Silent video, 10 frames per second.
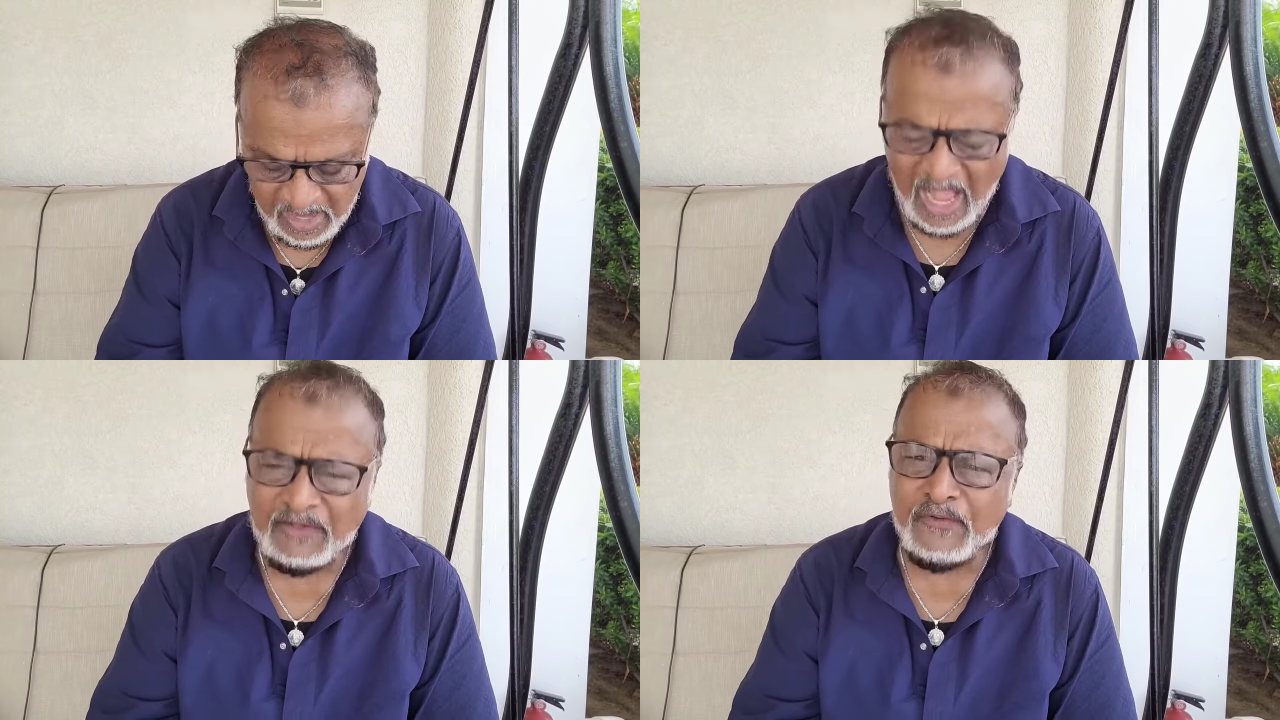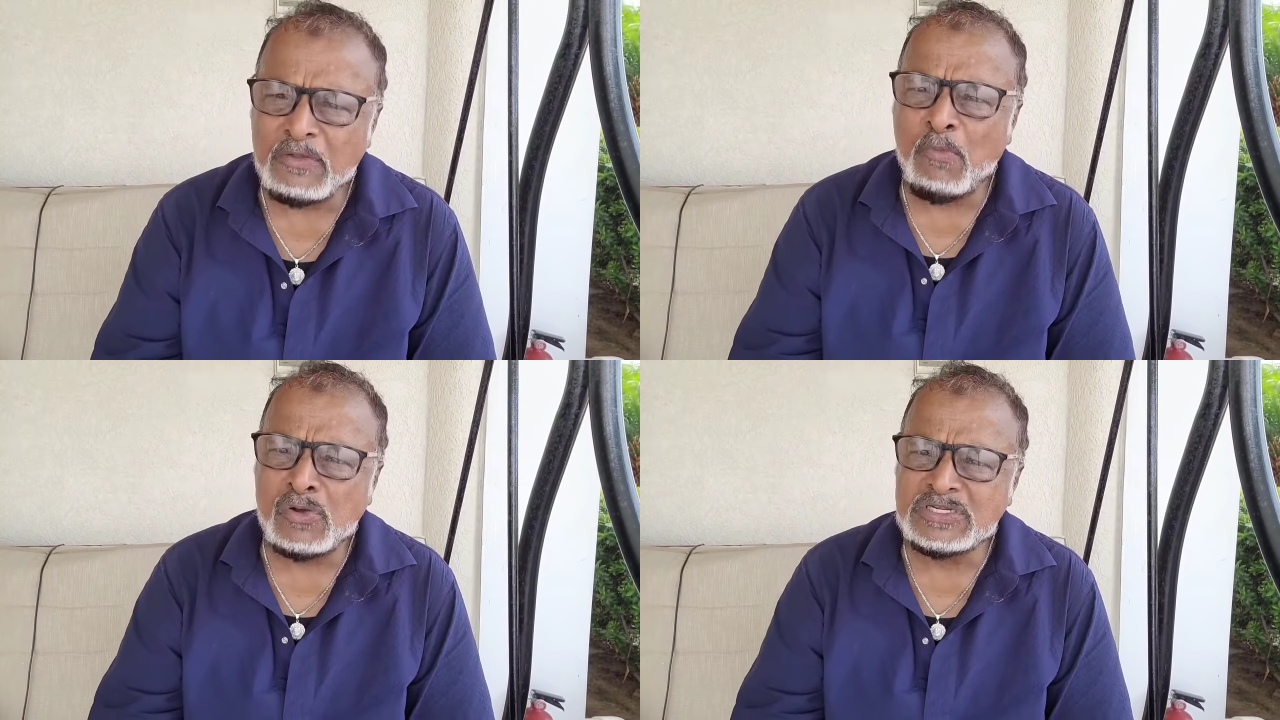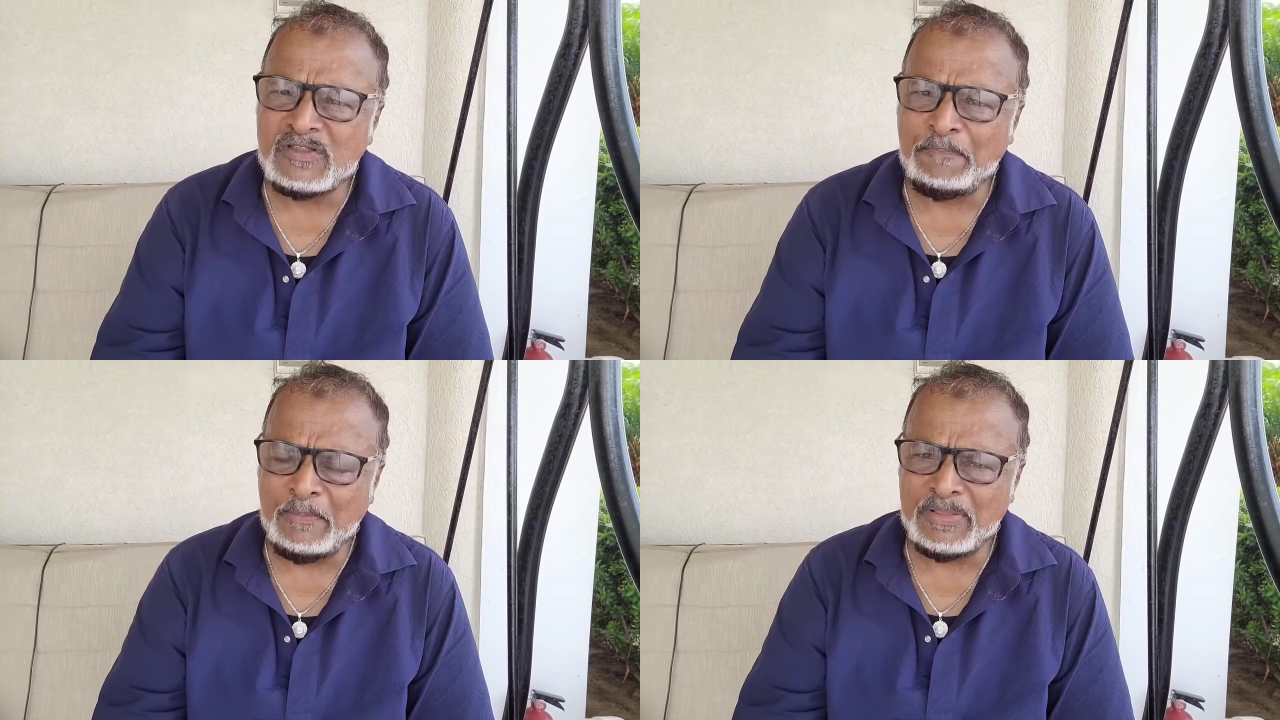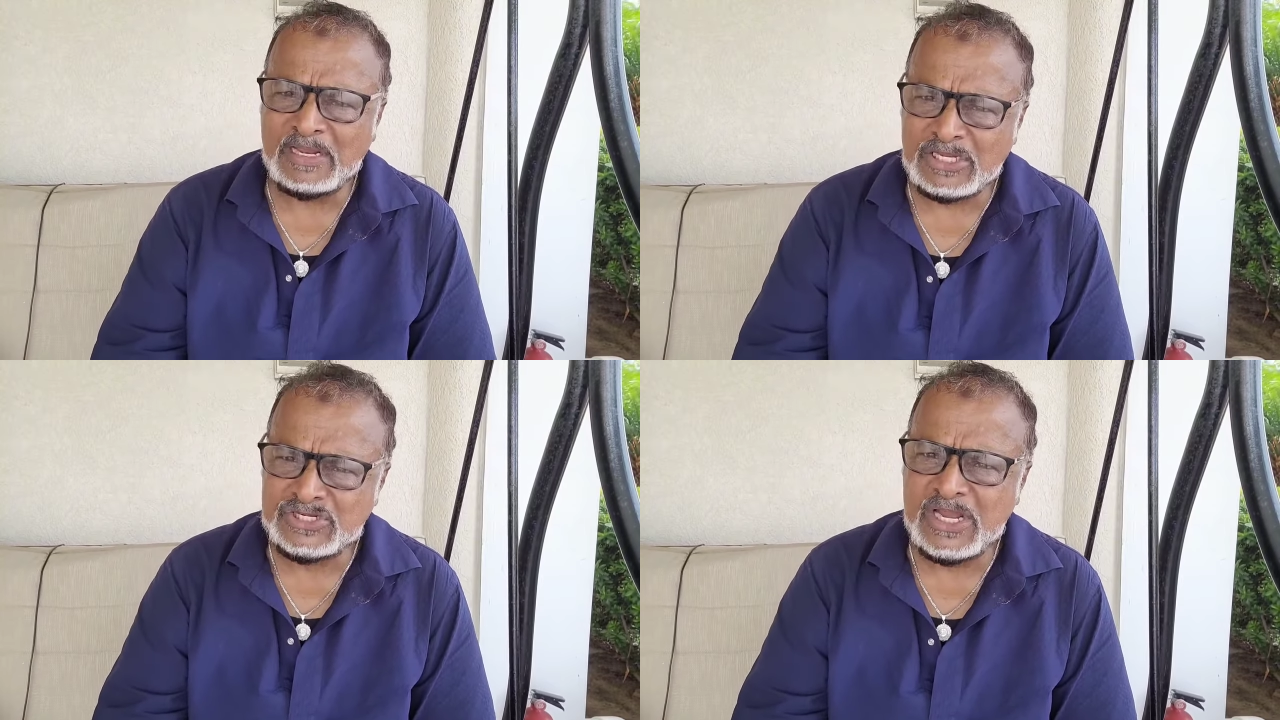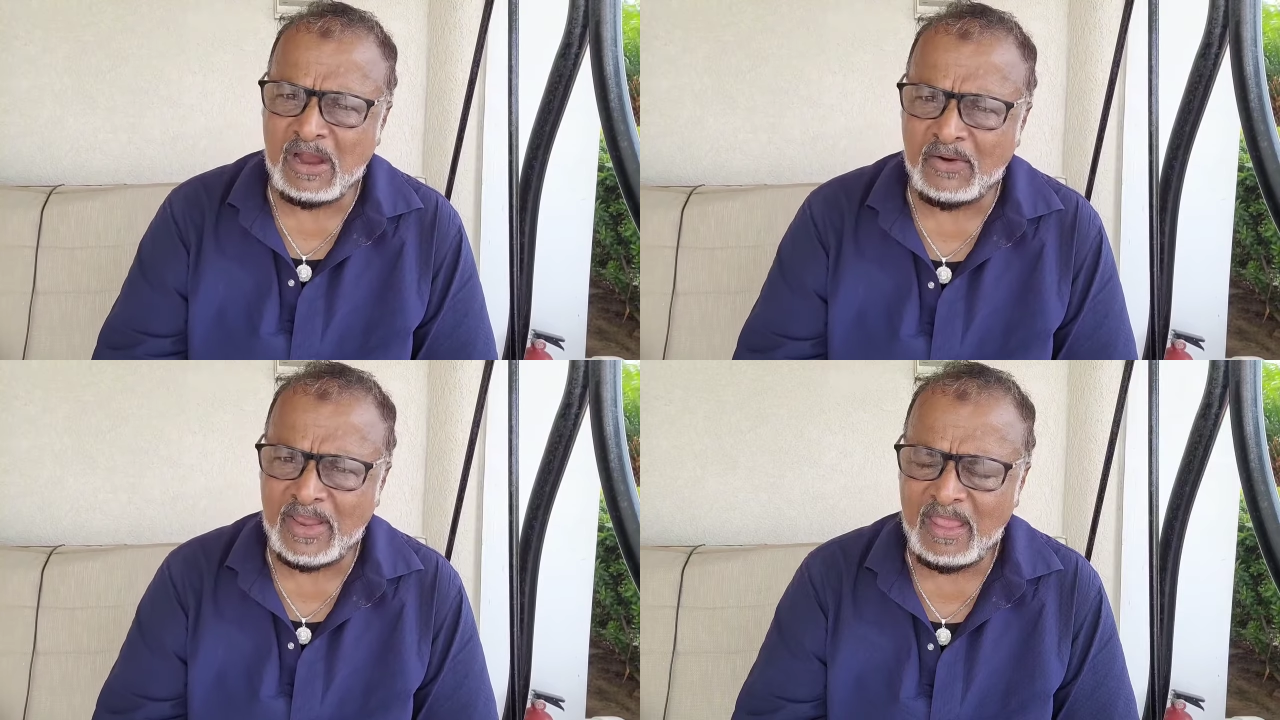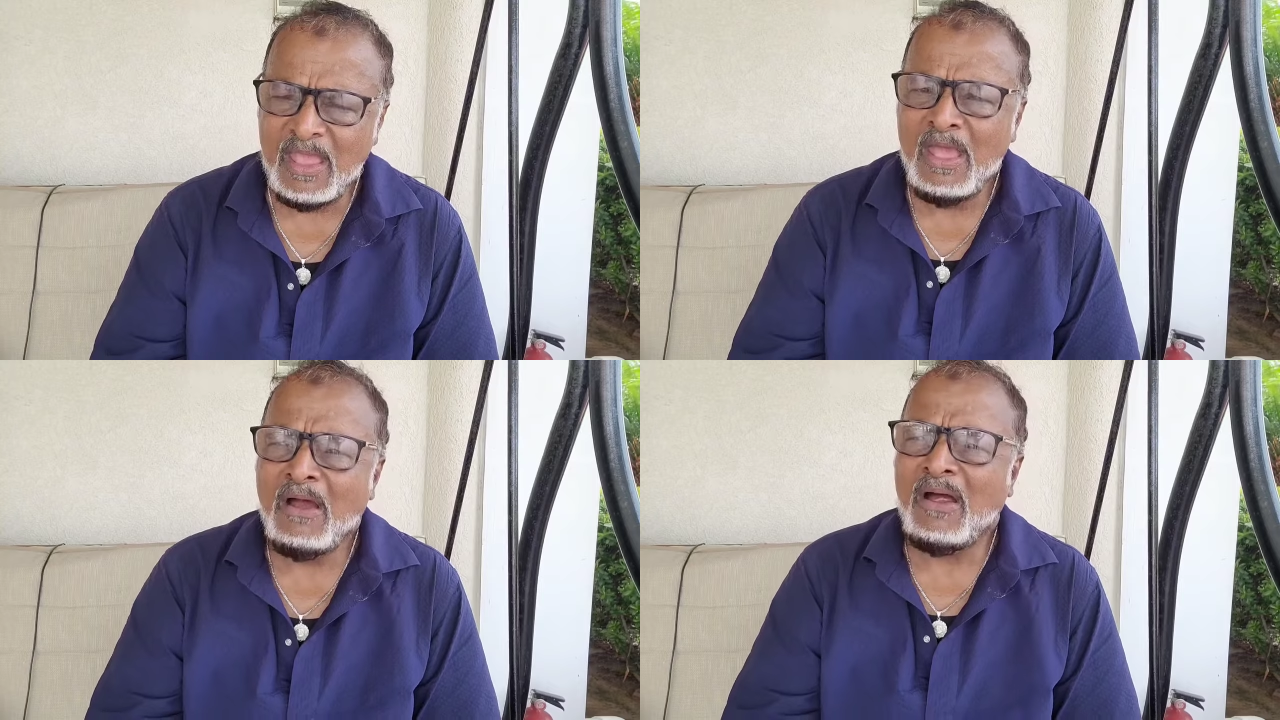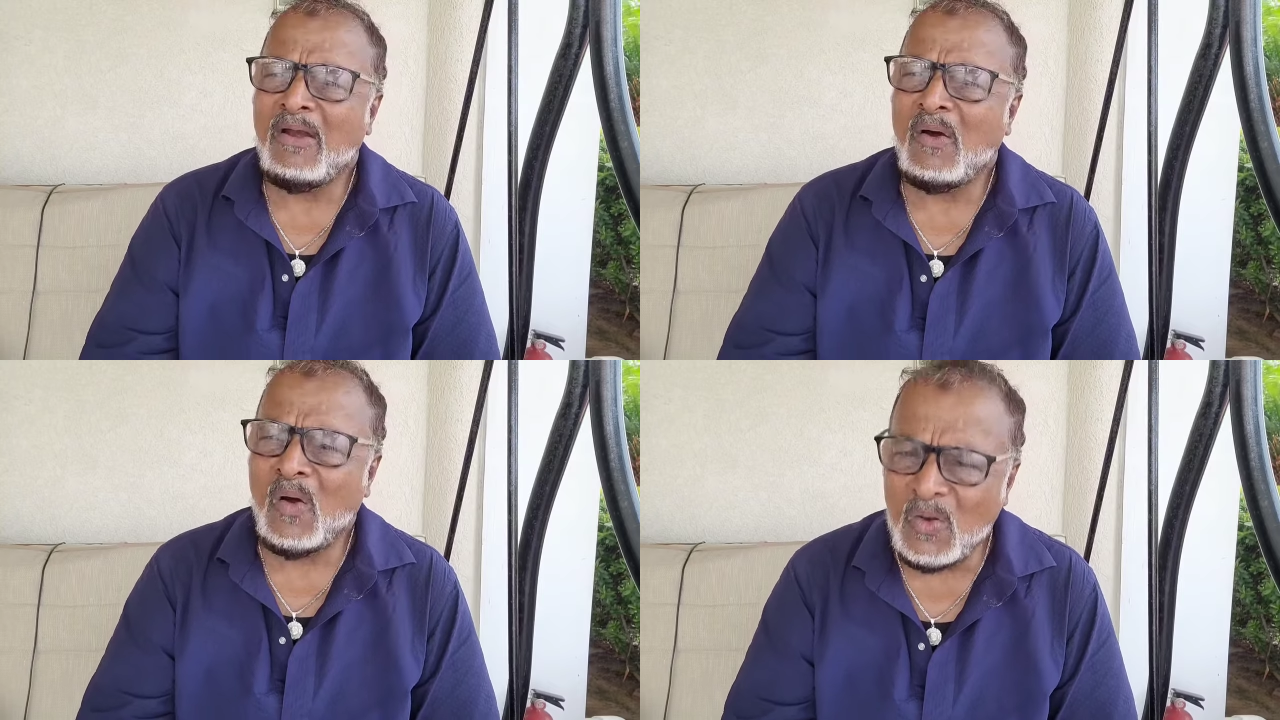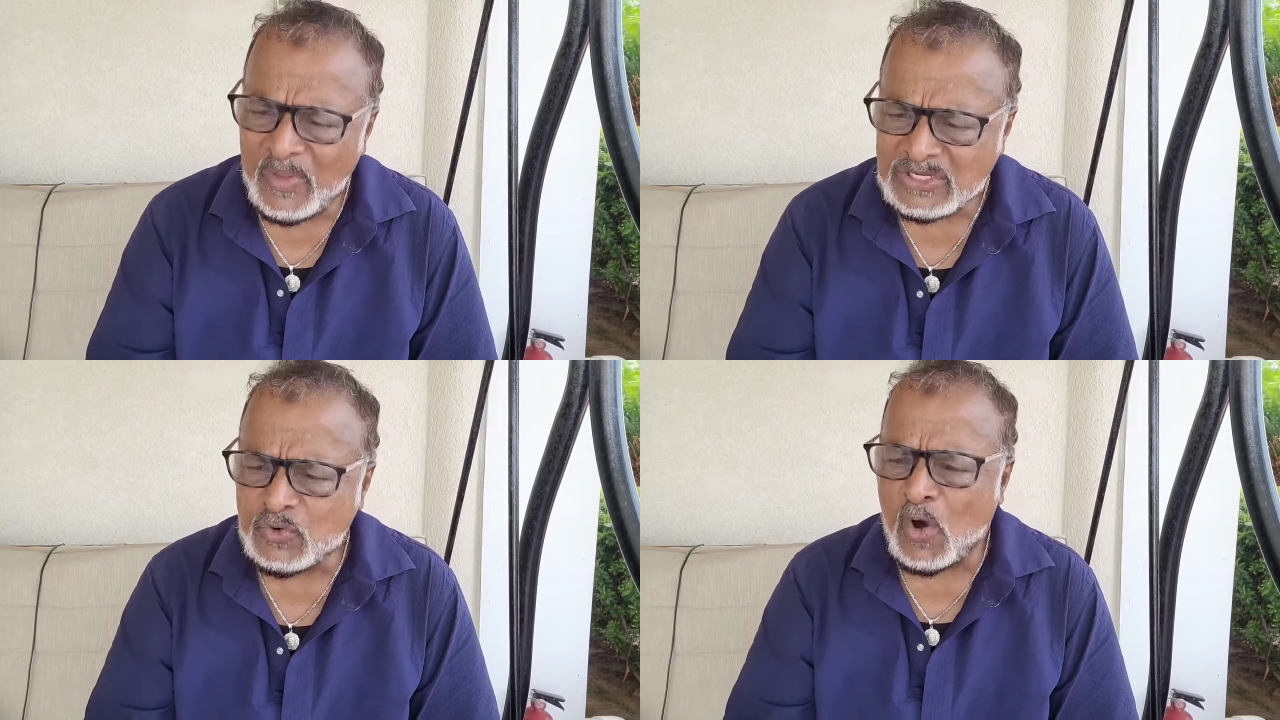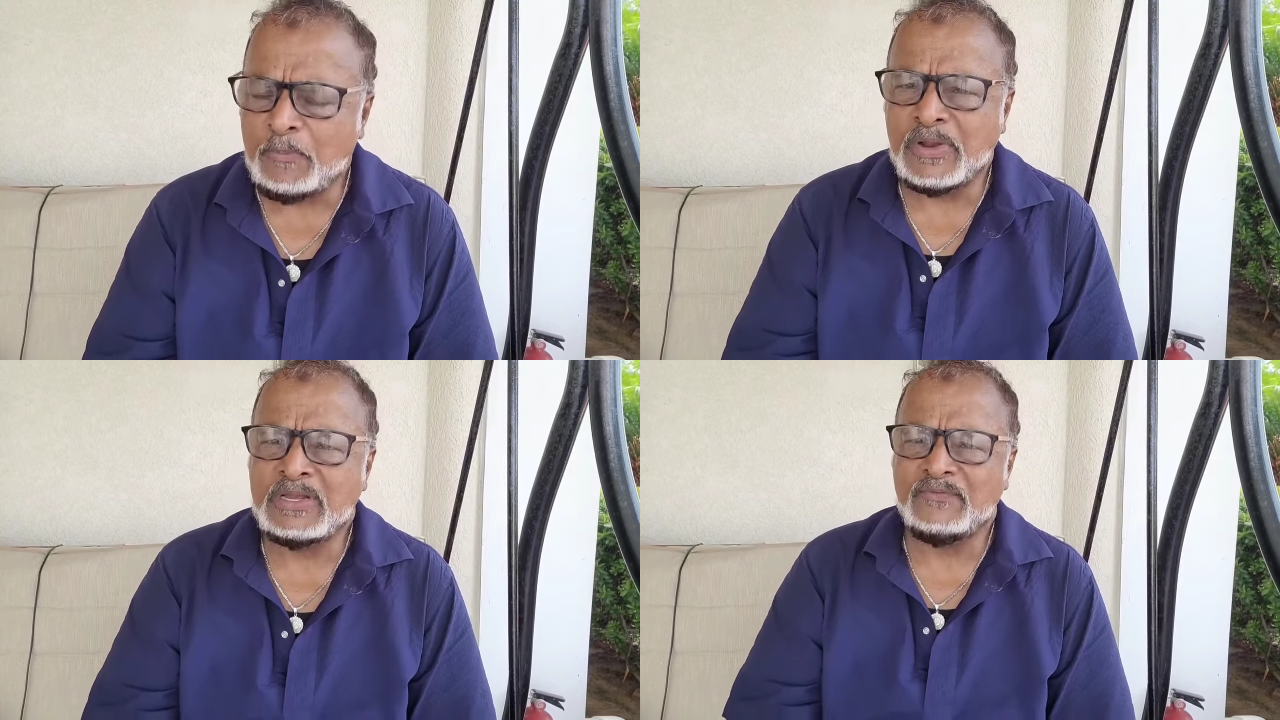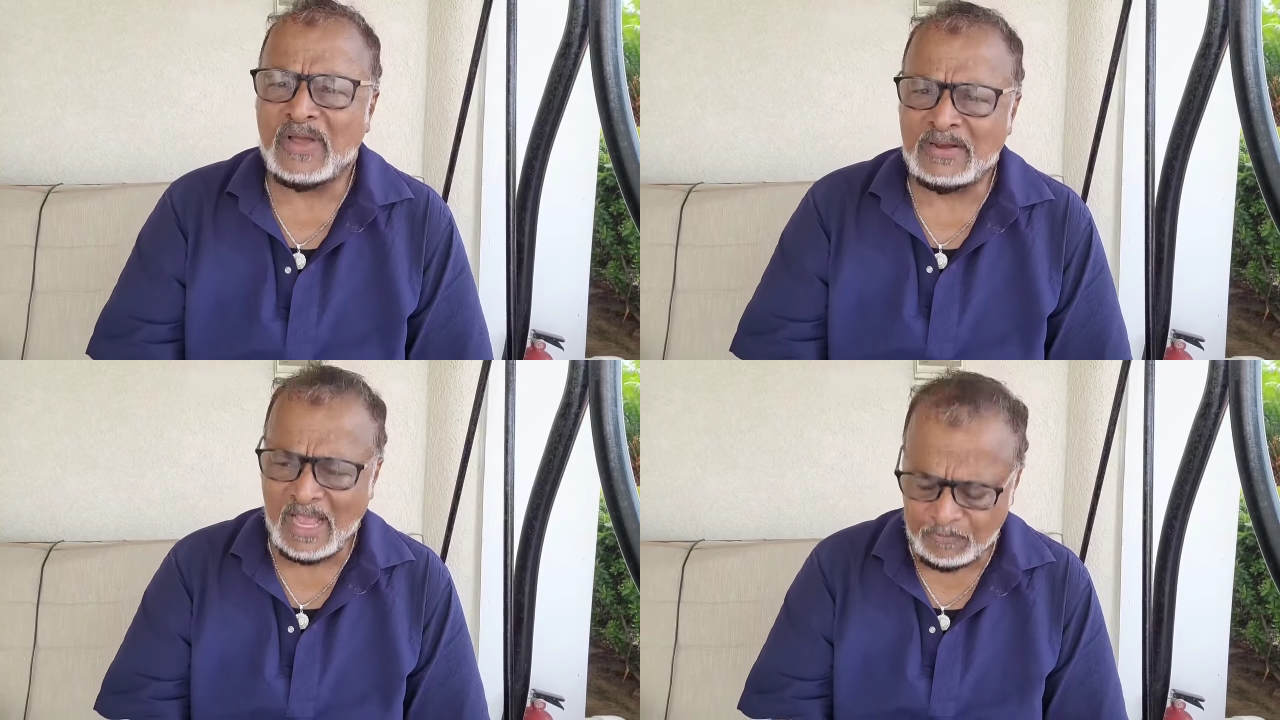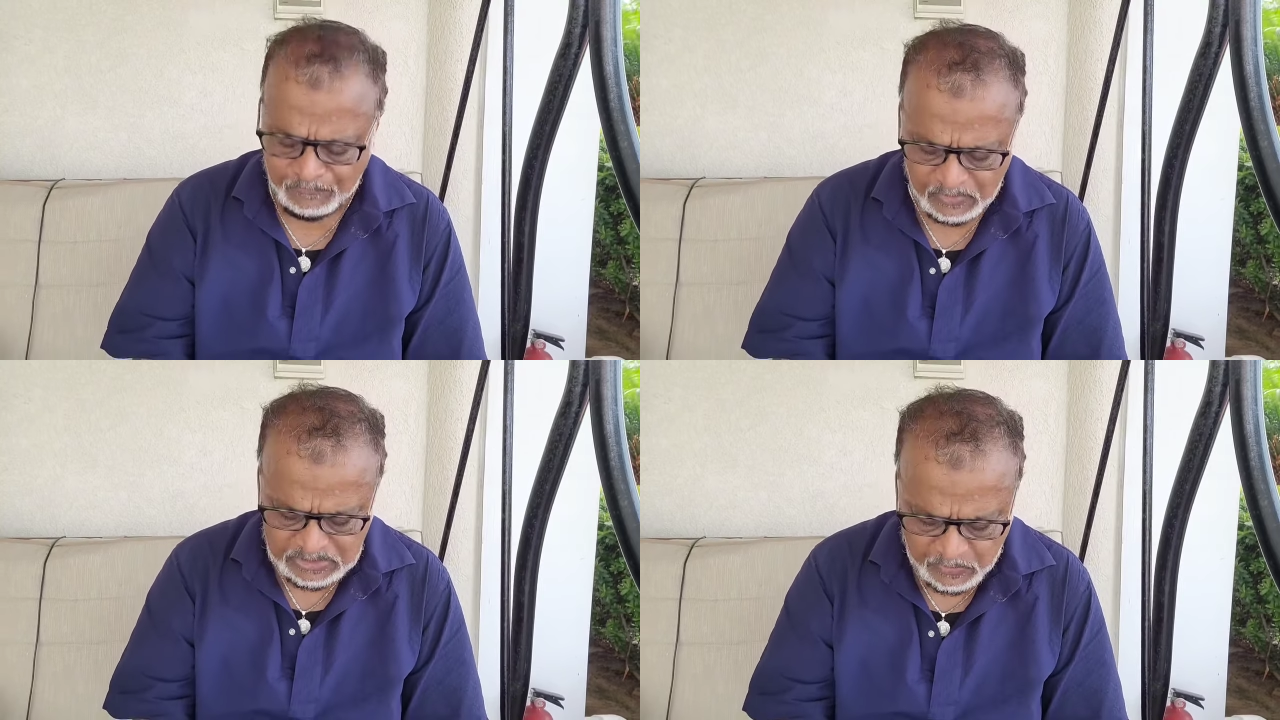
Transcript: I found most of the people at the GRE are always cooperative and helpful.